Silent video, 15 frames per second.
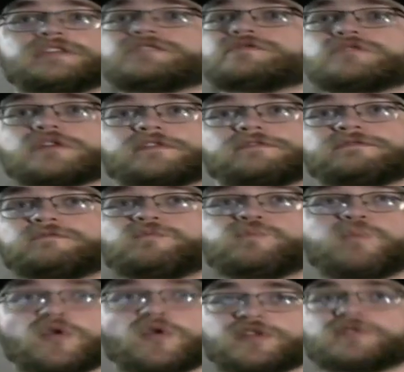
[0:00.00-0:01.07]
You are
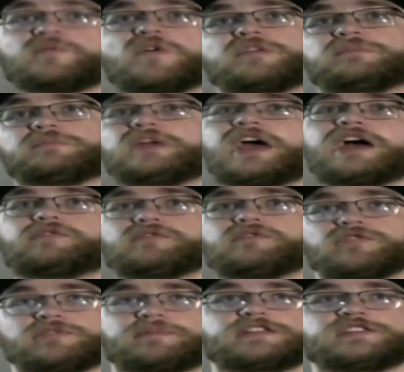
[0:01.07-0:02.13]
more than welcome to have
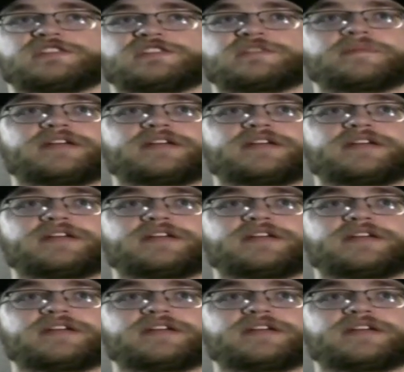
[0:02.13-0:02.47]
your own opinions